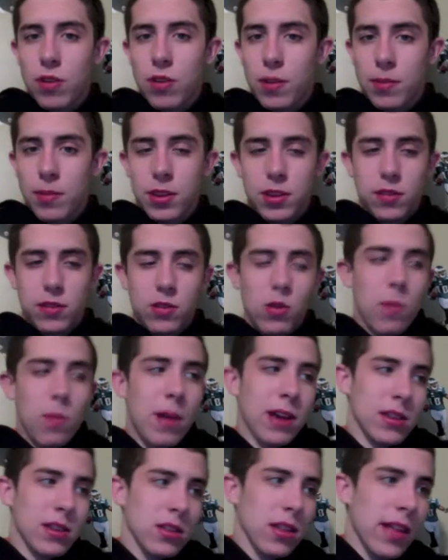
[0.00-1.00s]
I mean, you go
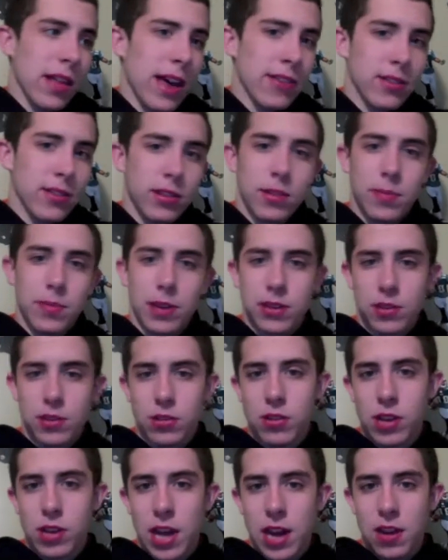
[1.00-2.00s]
back to the last Olympics and
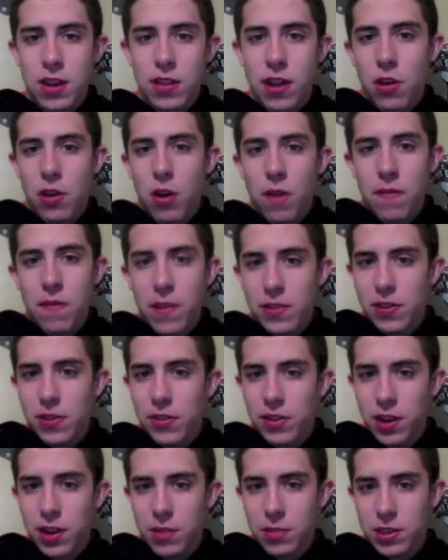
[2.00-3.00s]
look at it. That offense
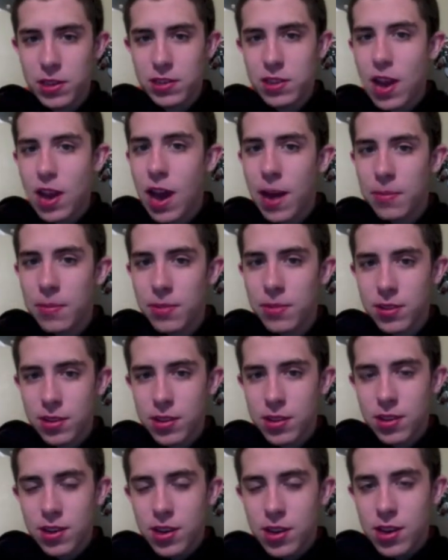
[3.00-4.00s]
isn't going to be stopped.
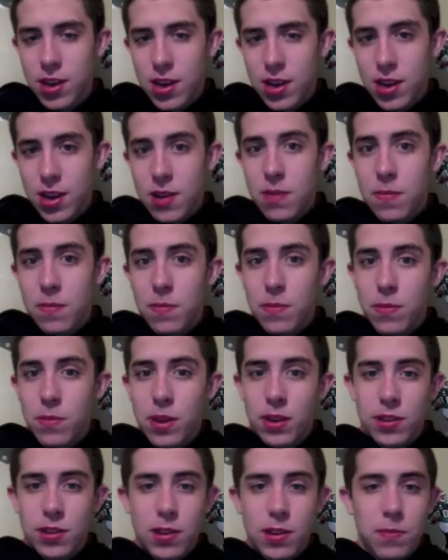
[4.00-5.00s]

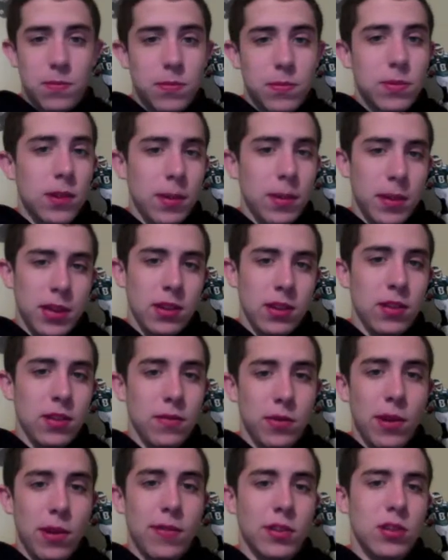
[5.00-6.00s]
Except, I mean, if
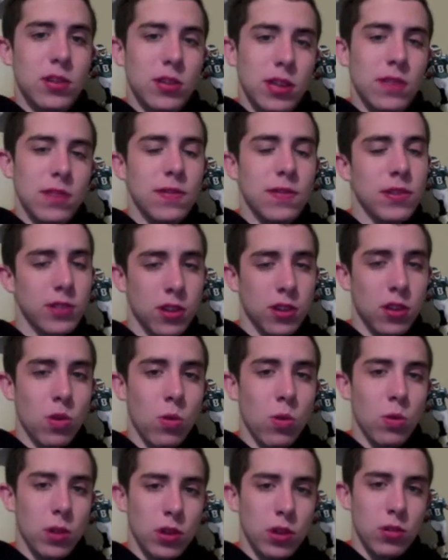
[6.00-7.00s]
you have a good defense, a good
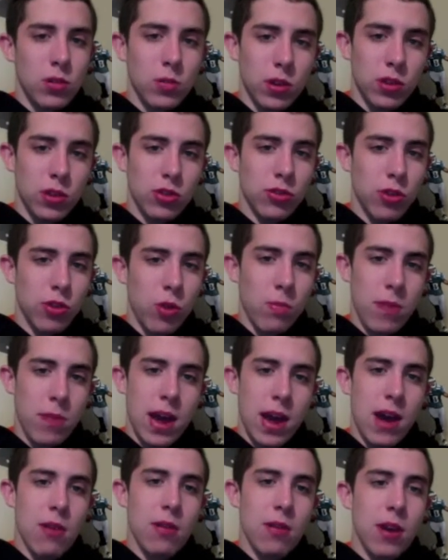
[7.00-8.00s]
goalie, you could slow them
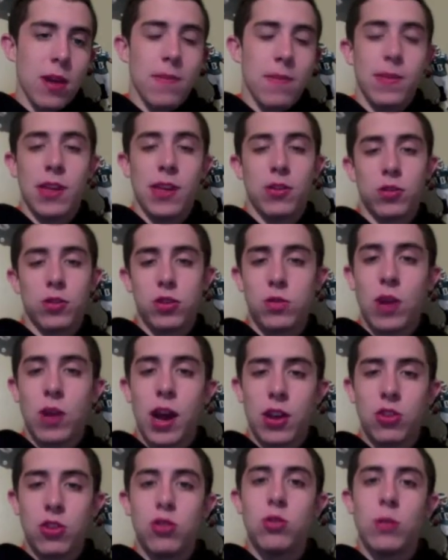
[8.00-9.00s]
down. Well, that's what you got
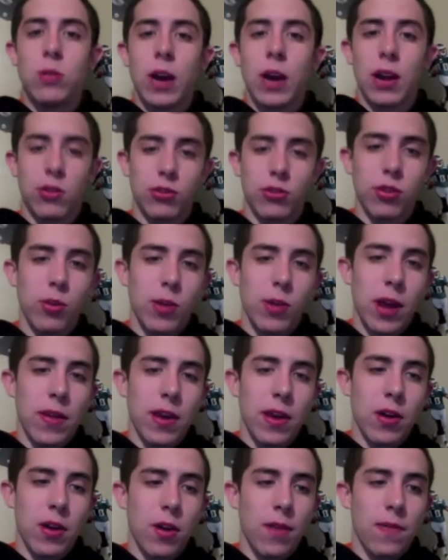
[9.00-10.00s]
to do. You got to slow down
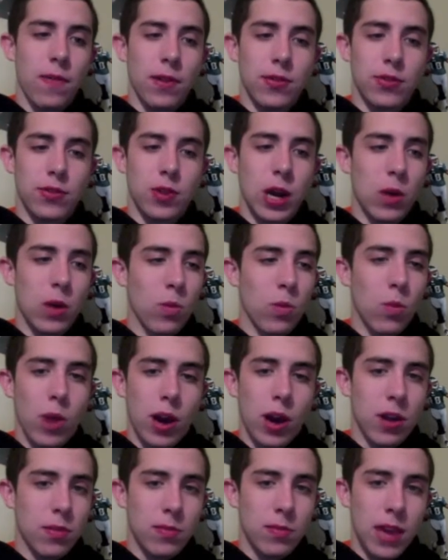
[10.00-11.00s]
that offense. You got to
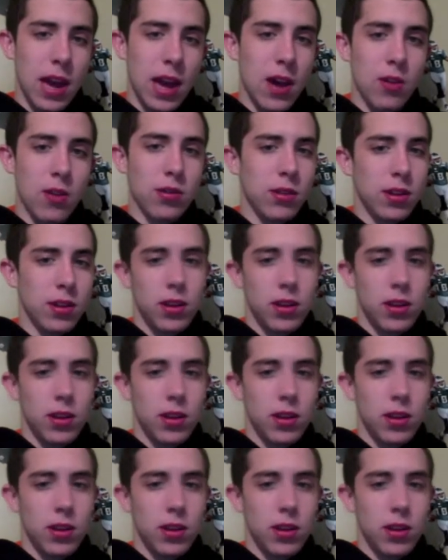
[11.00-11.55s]
wear them down.